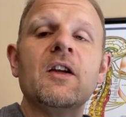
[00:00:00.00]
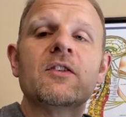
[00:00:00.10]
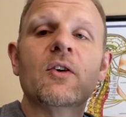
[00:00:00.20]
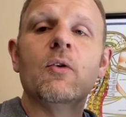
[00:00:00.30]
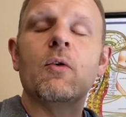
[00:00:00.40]

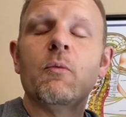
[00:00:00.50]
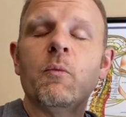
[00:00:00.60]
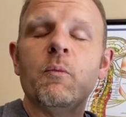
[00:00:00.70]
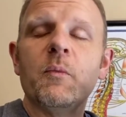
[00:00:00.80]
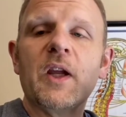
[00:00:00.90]
So
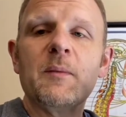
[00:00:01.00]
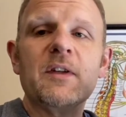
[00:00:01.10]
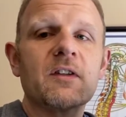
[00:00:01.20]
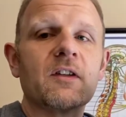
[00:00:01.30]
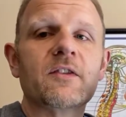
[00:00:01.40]
babies
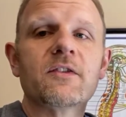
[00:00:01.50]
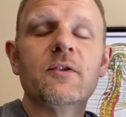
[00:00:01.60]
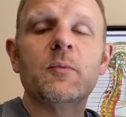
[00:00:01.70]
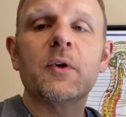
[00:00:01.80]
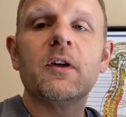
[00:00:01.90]
are
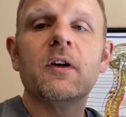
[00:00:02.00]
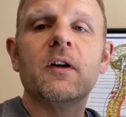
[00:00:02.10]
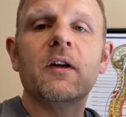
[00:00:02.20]
super,